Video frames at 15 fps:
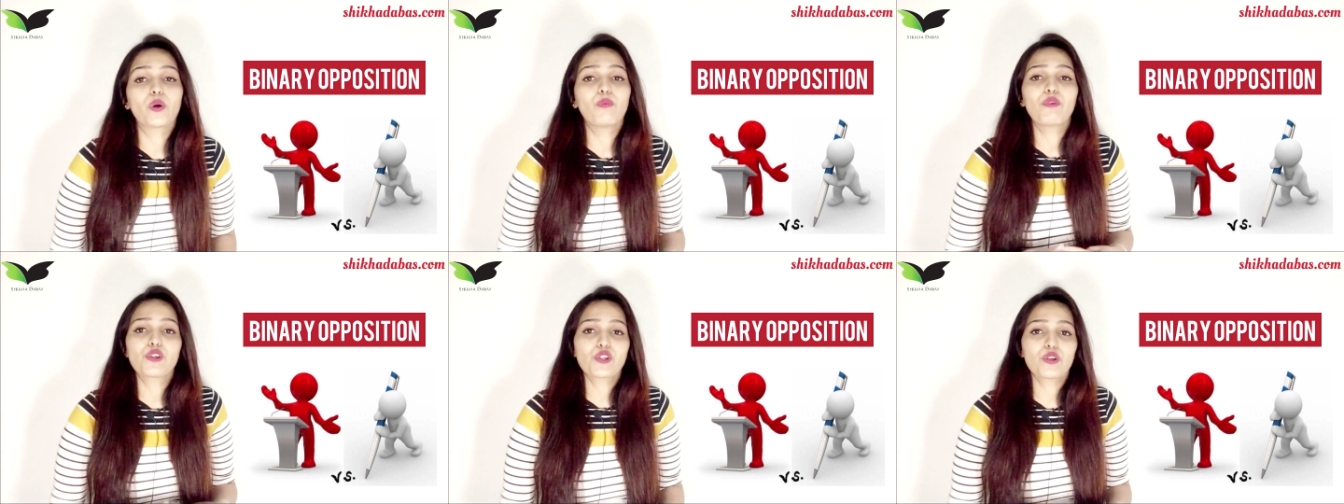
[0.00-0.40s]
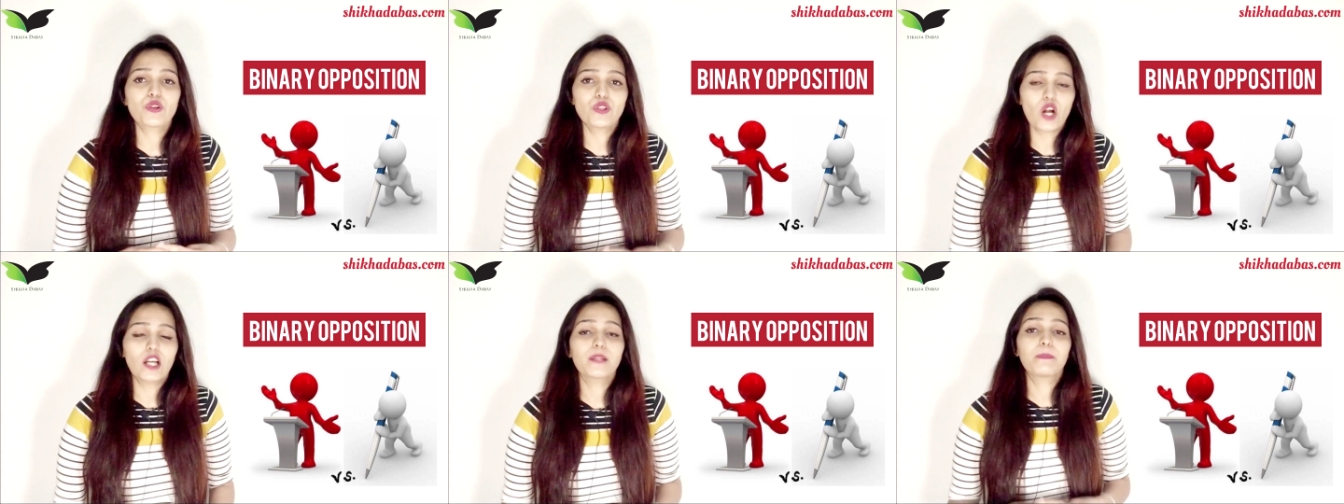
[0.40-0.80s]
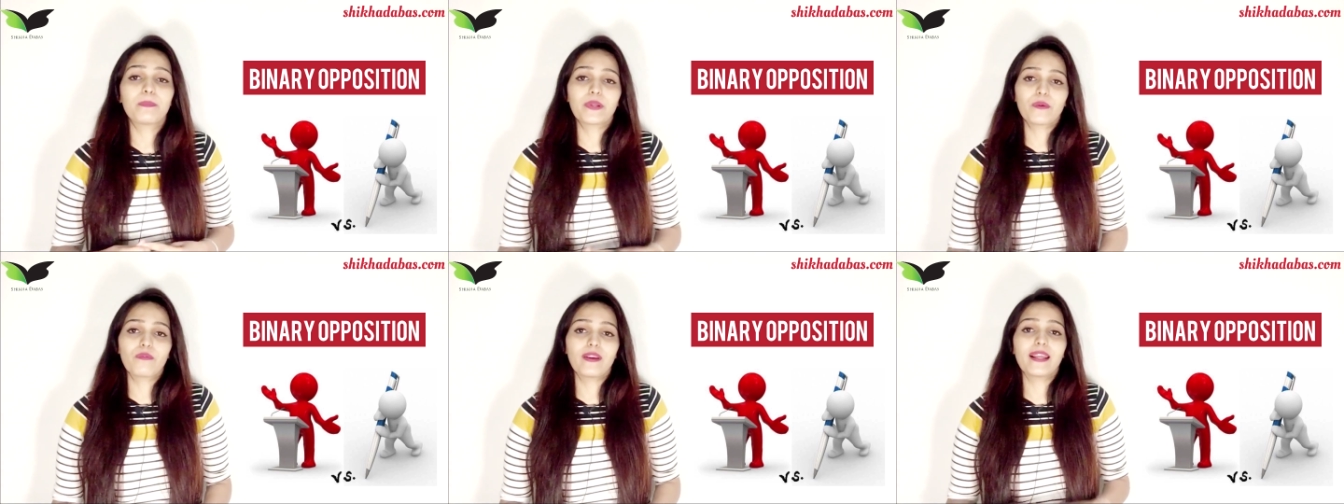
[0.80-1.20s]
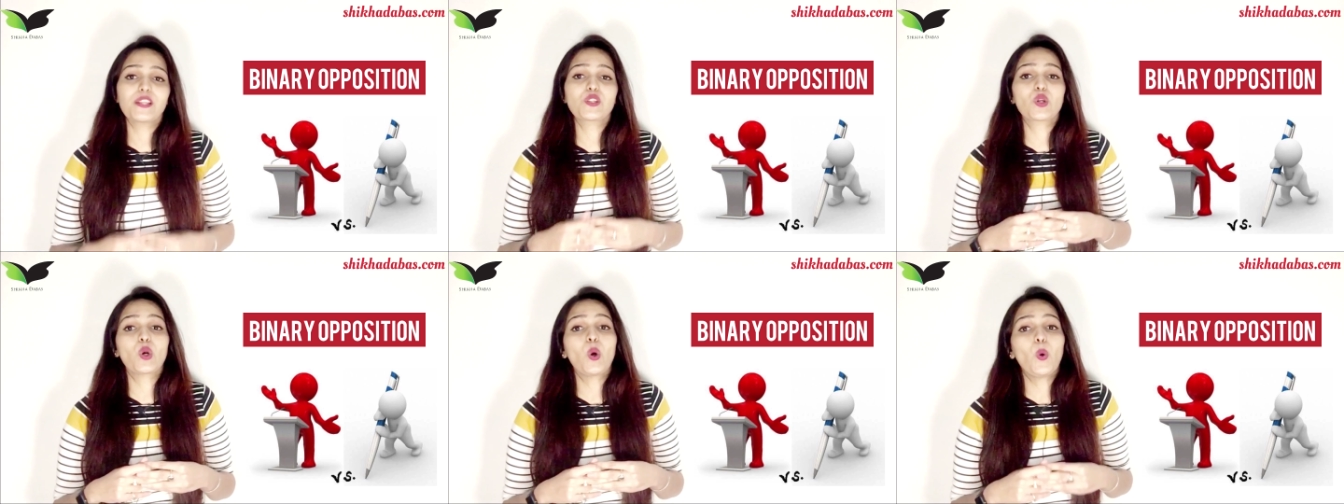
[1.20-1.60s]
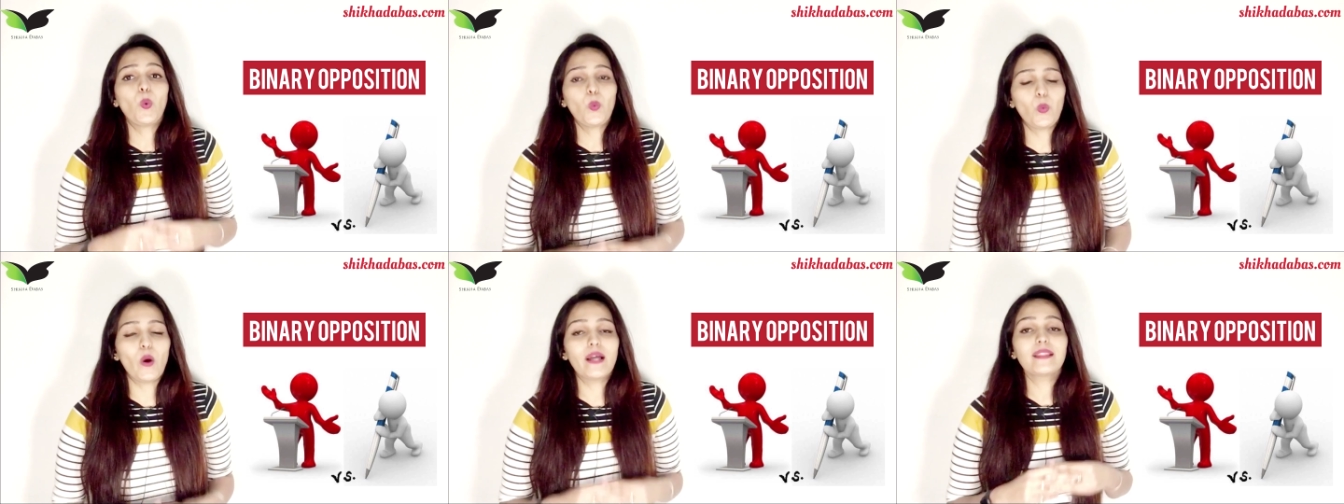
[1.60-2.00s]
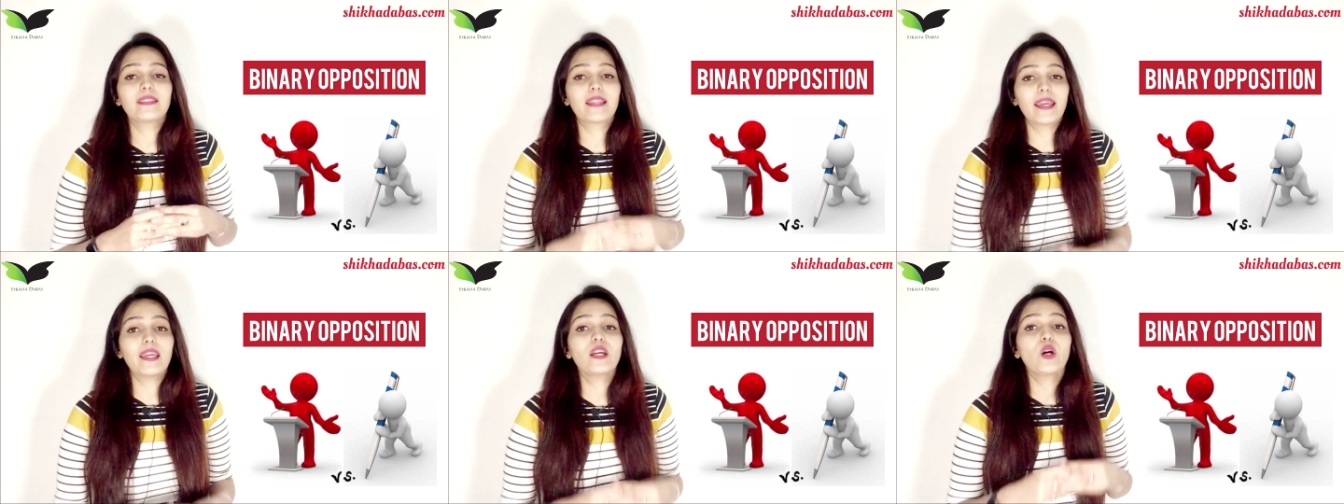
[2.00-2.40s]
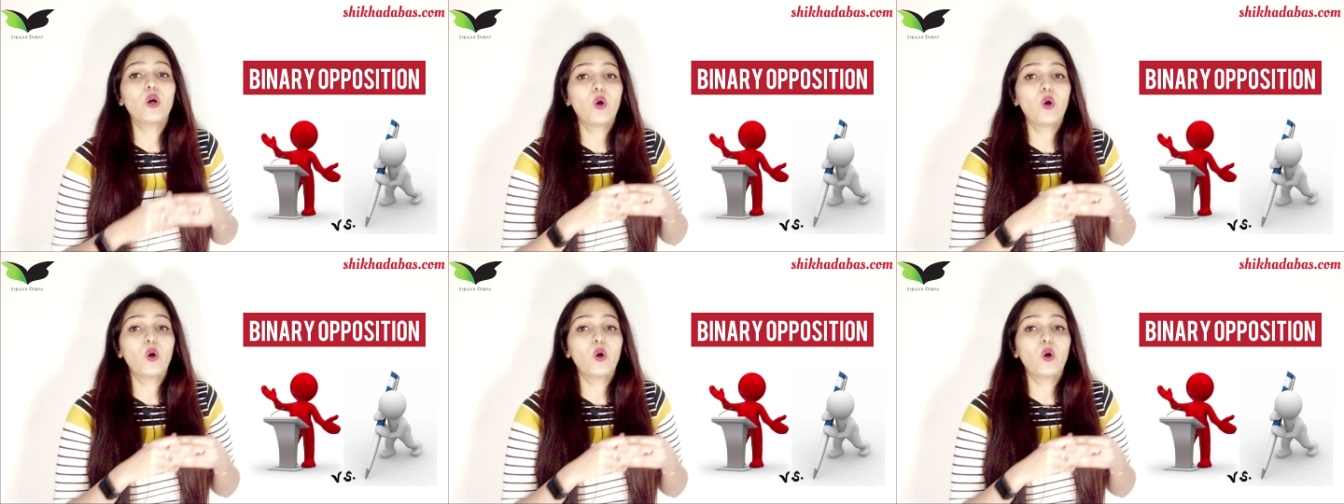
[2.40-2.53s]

We should not privilege one thing